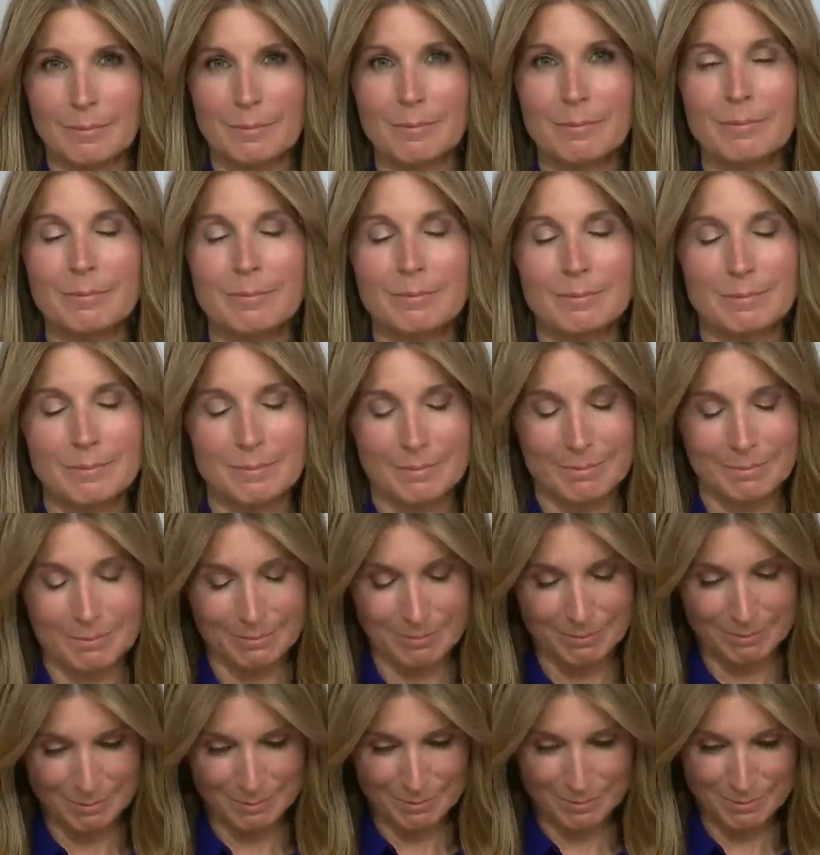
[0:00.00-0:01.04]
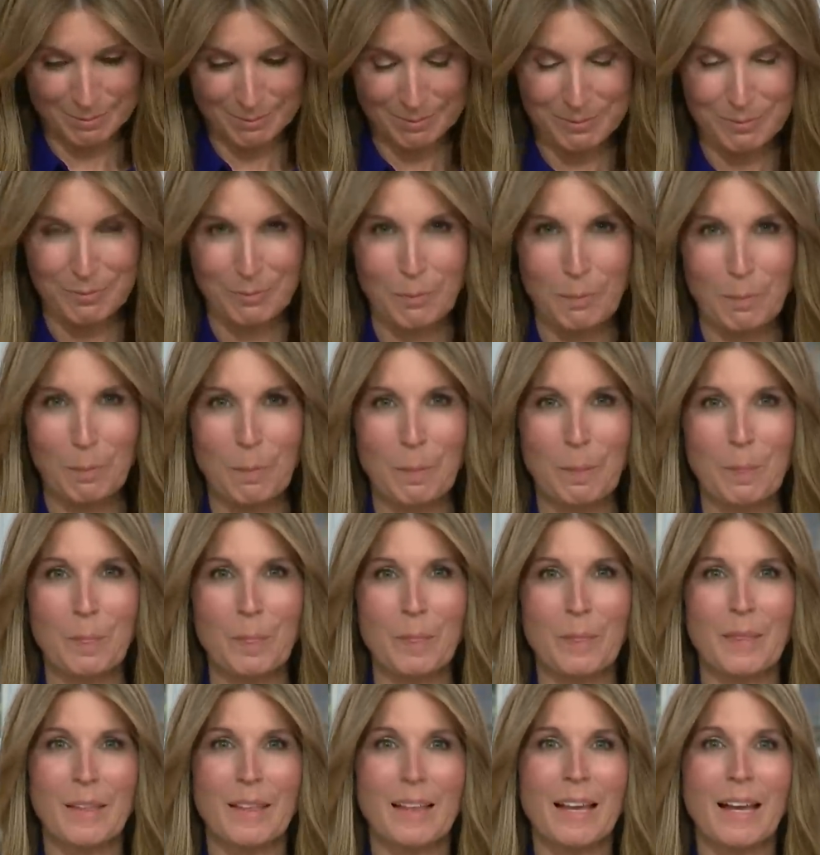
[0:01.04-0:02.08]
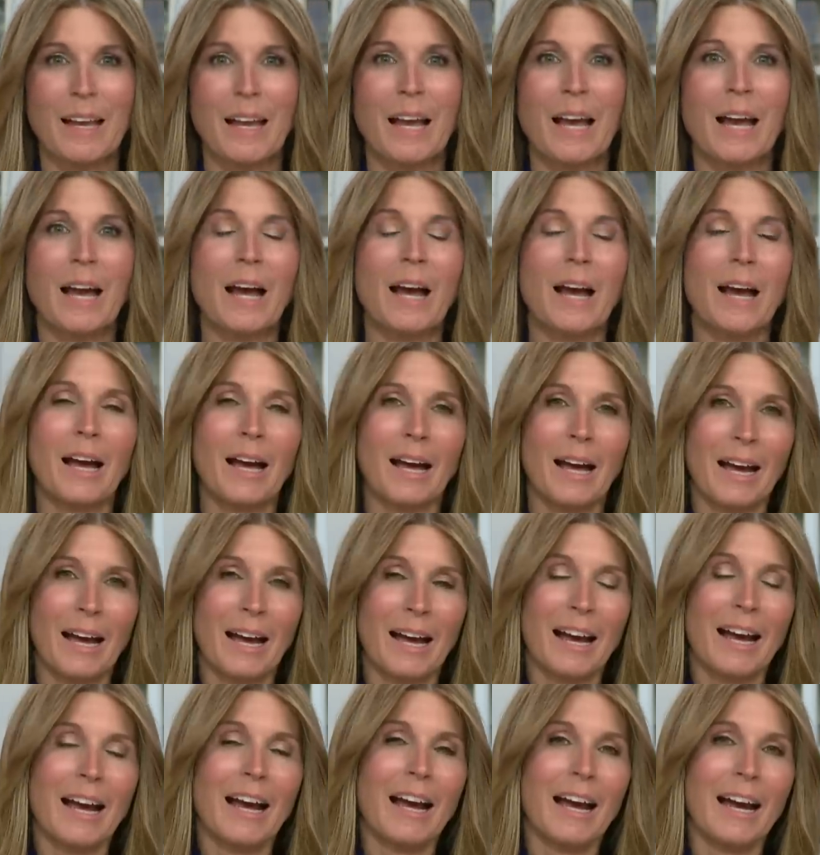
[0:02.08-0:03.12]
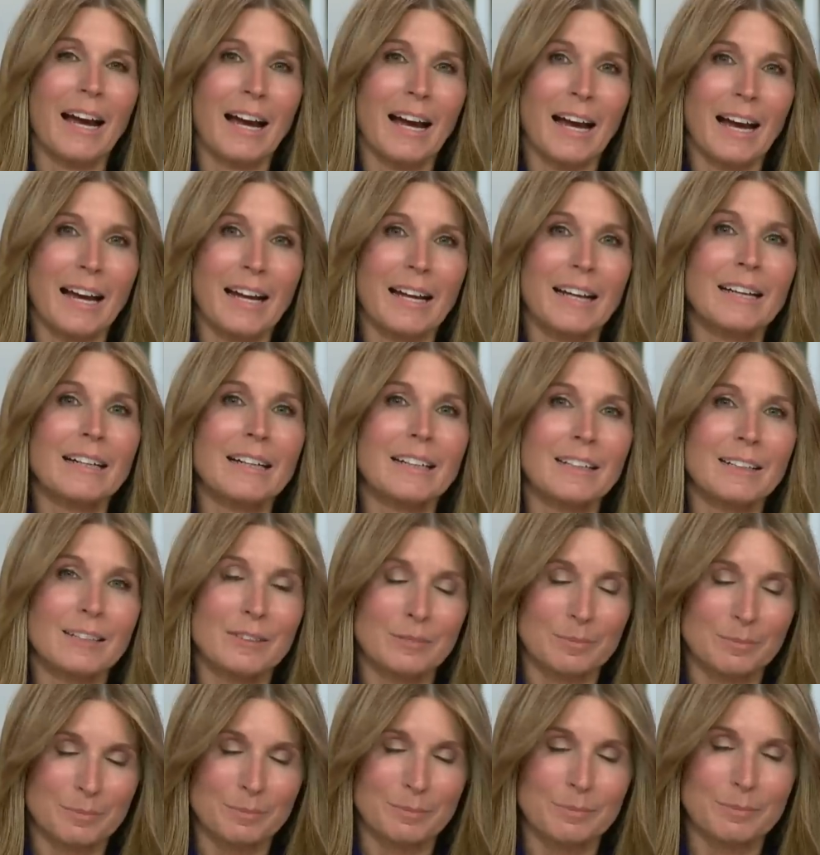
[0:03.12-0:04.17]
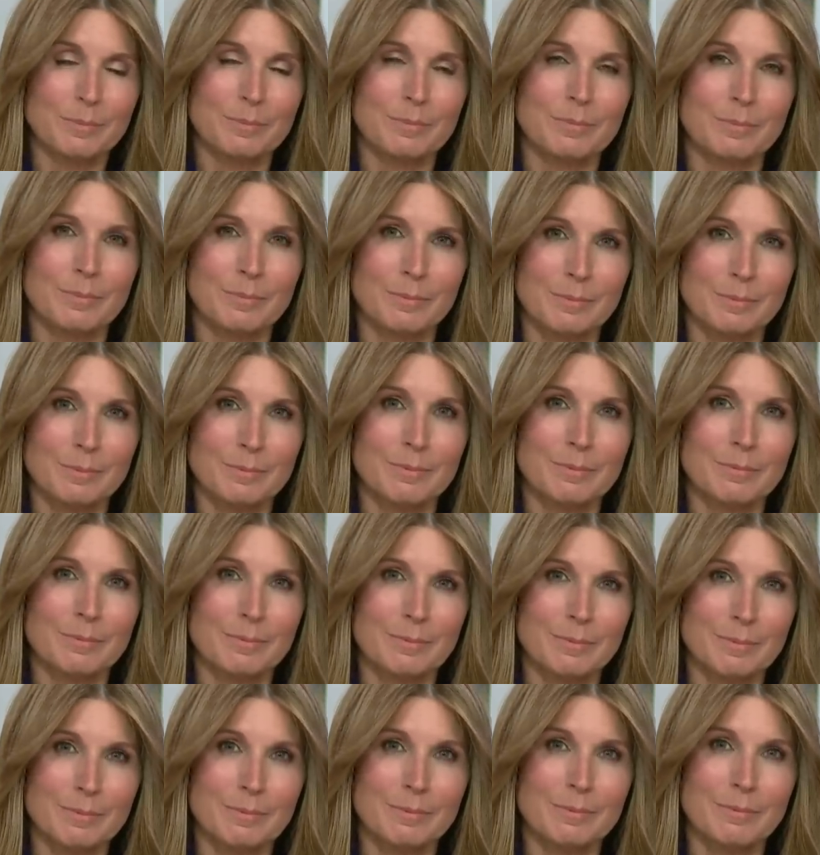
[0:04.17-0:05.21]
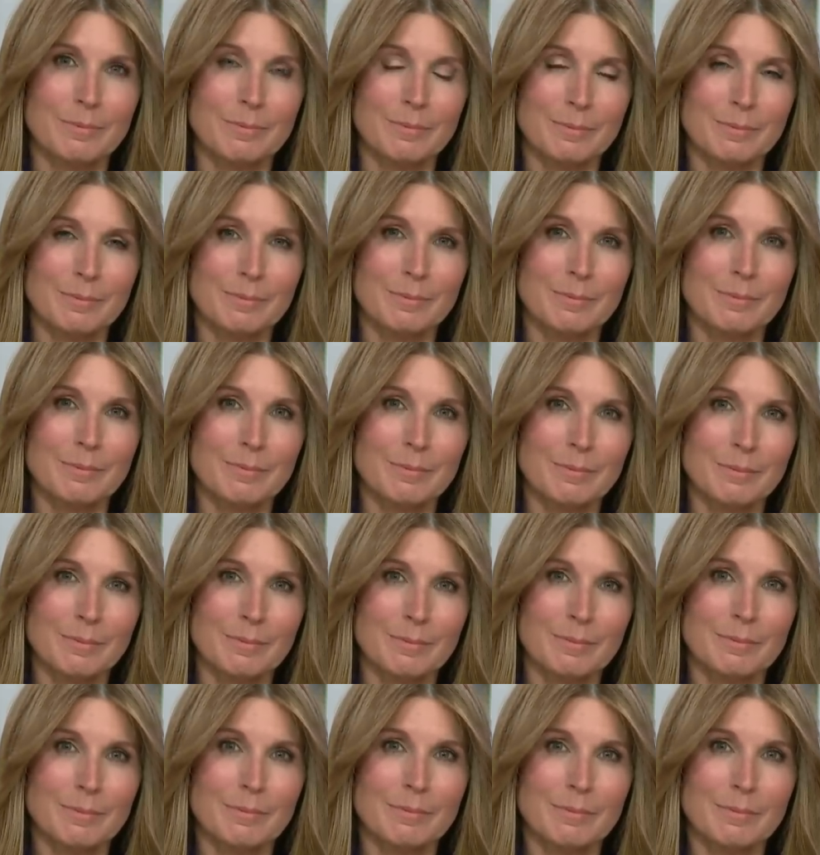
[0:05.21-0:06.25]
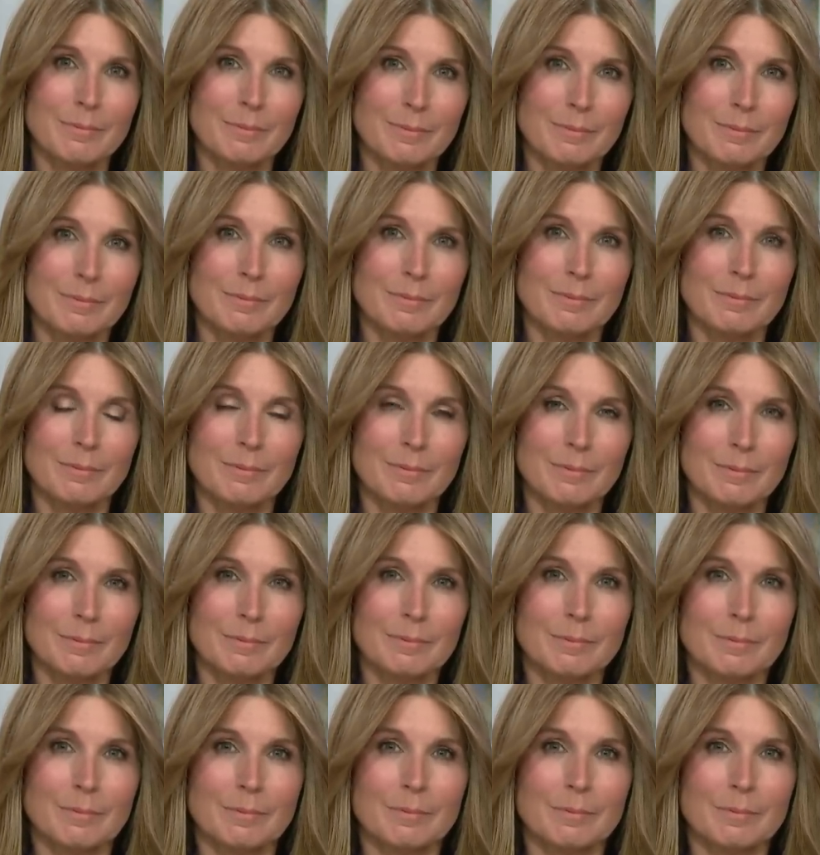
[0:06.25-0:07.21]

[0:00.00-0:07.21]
(not speaking)